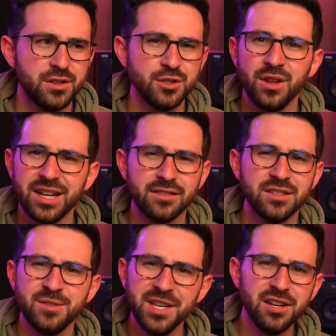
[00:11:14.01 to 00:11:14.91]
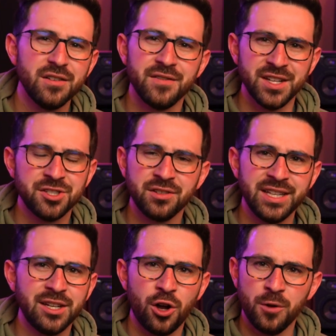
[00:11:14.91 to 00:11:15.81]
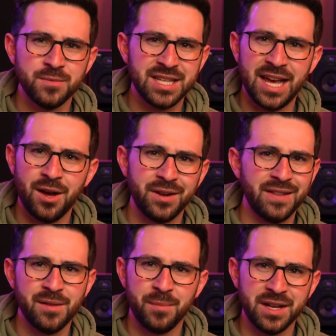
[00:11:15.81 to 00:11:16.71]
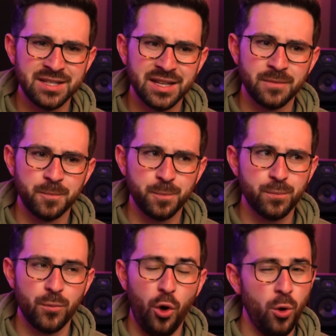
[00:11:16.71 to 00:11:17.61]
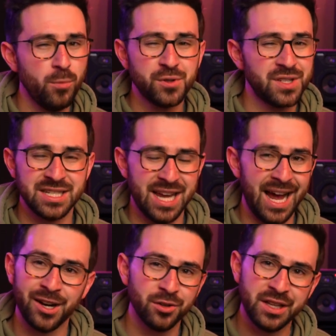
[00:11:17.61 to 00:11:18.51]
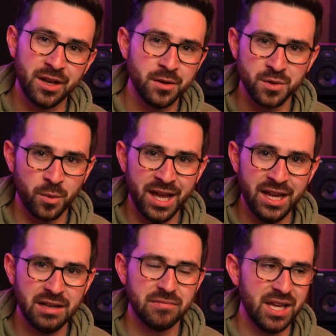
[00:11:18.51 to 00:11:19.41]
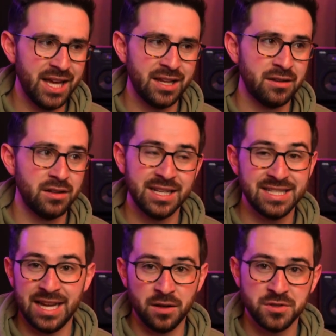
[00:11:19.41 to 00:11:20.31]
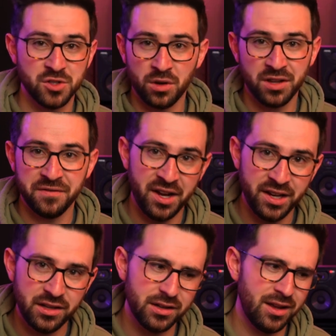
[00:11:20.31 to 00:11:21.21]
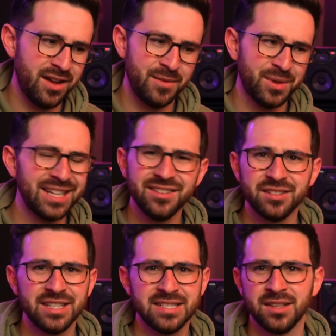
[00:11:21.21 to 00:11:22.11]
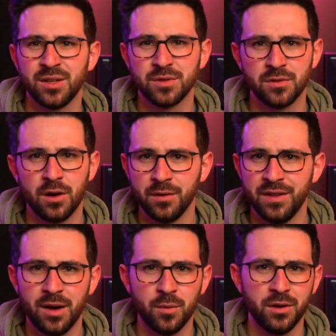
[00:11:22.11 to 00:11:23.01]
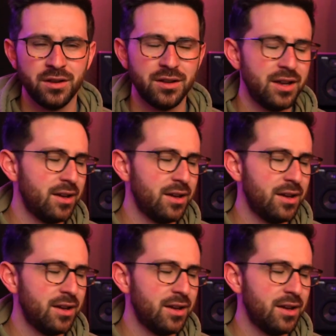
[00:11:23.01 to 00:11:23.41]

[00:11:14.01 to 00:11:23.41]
So like the speaker eventually calms down and the buzzing almost entirely goes away and it sounds totally fine, but clearly something was wrong with that one.